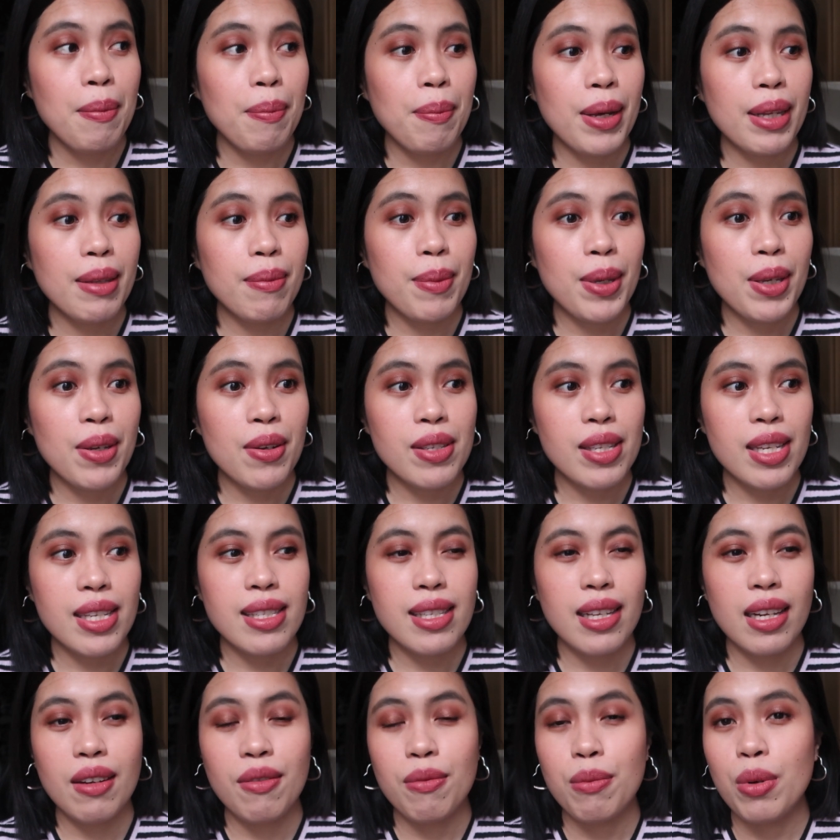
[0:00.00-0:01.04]
But because I
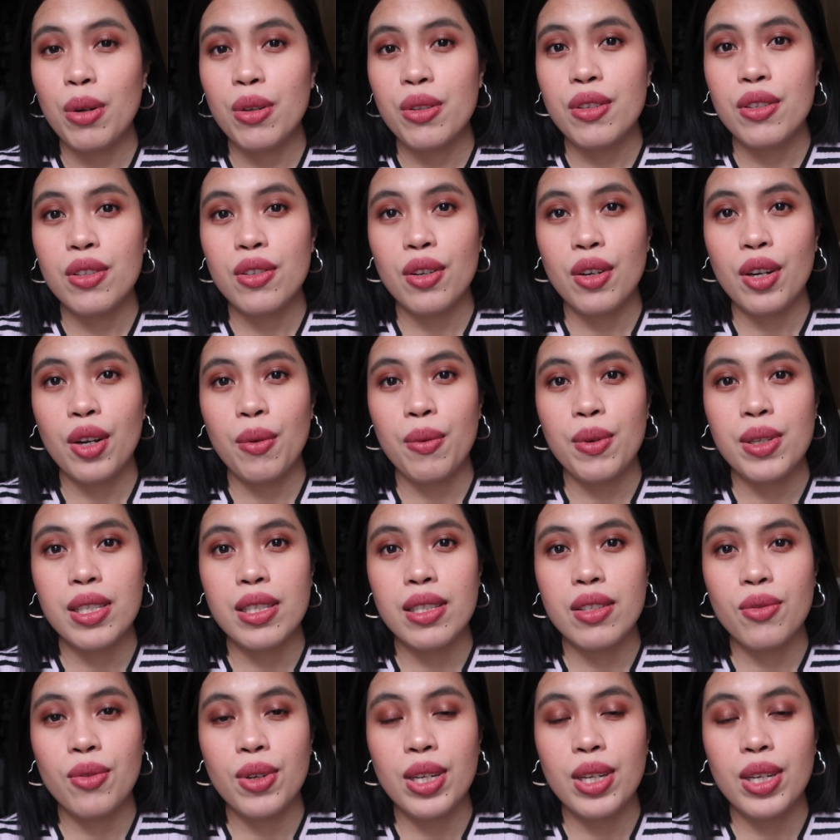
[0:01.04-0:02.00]
still have bronzer, I was